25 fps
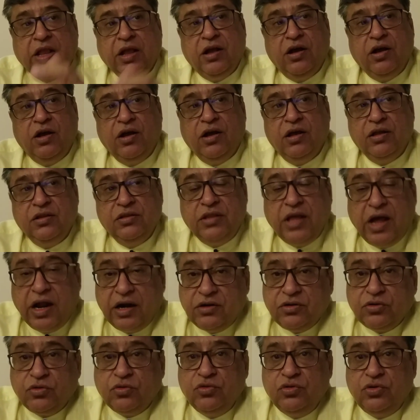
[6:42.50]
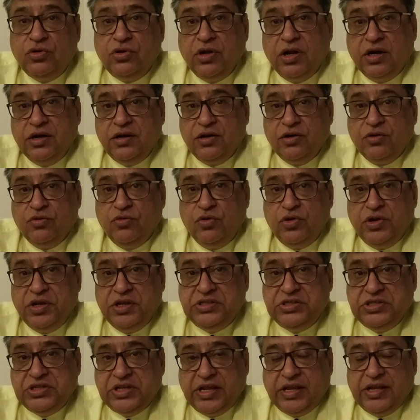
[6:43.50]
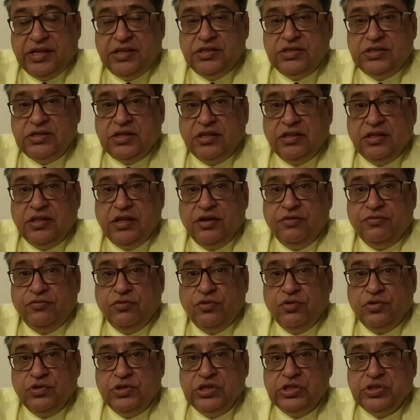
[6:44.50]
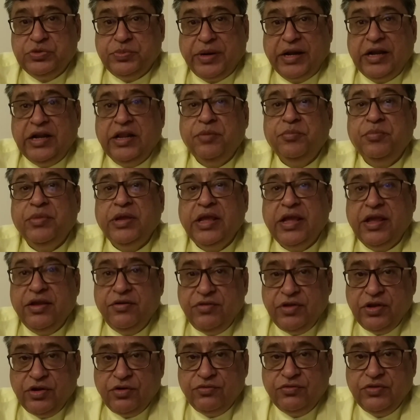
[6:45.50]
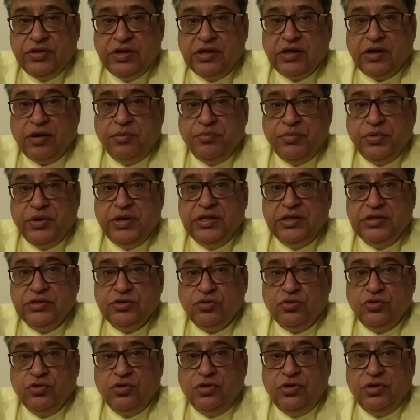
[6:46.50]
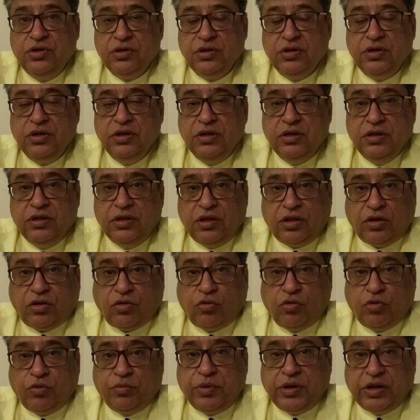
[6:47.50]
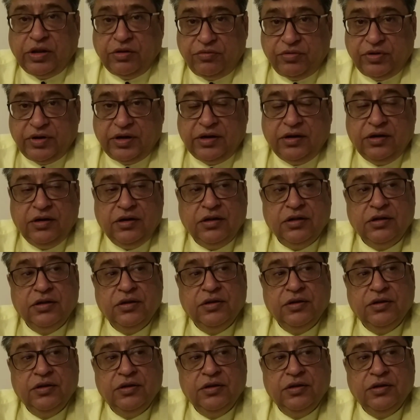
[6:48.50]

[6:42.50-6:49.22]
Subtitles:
that could undergo a change, and therefore the spending behavior of the companies could be different.